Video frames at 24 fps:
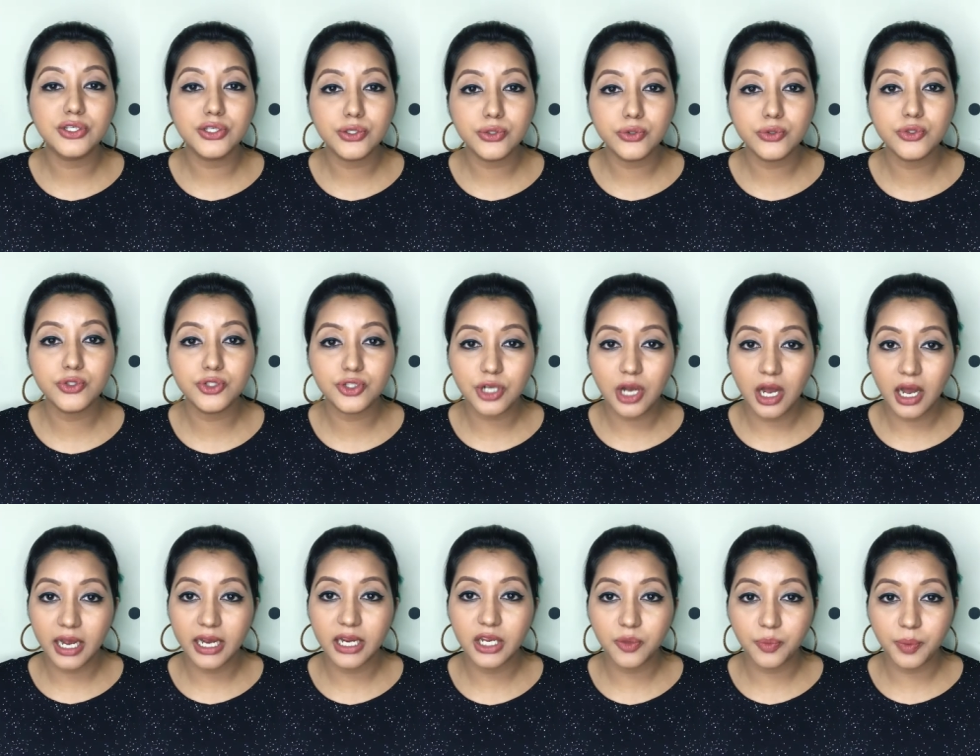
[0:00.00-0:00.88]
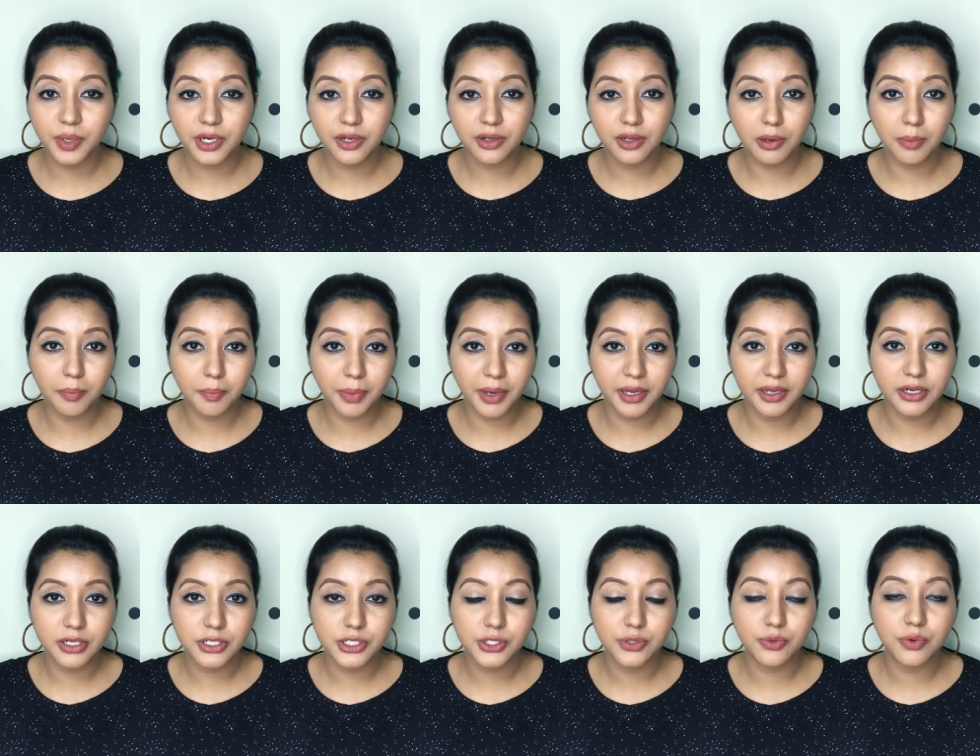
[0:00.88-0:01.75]
huge hike when you compare
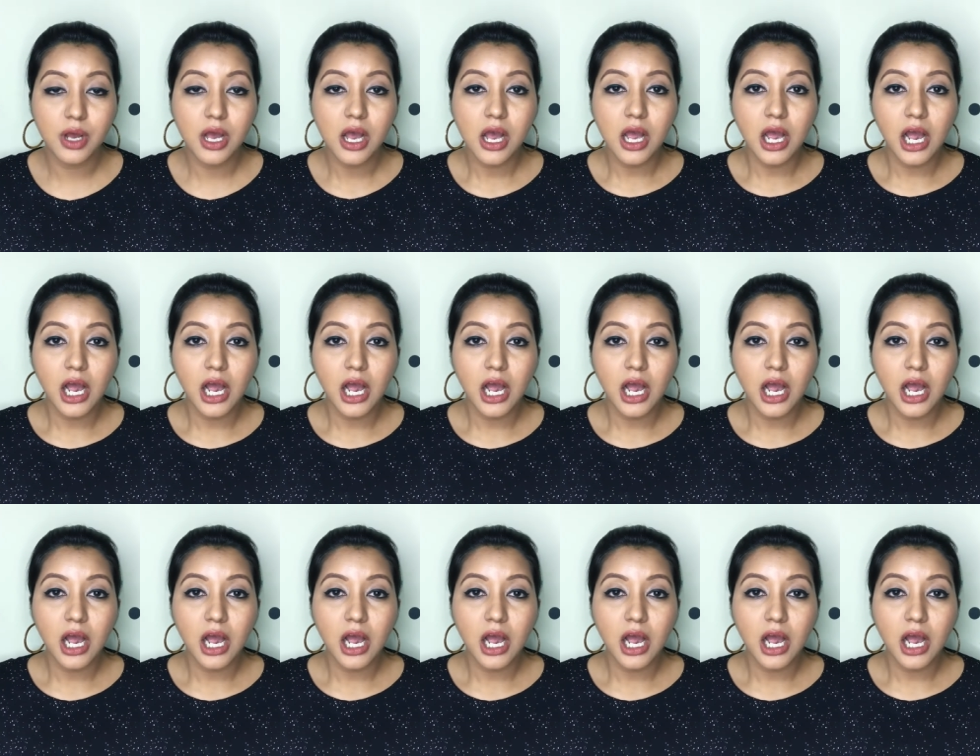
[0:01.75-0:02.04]
it to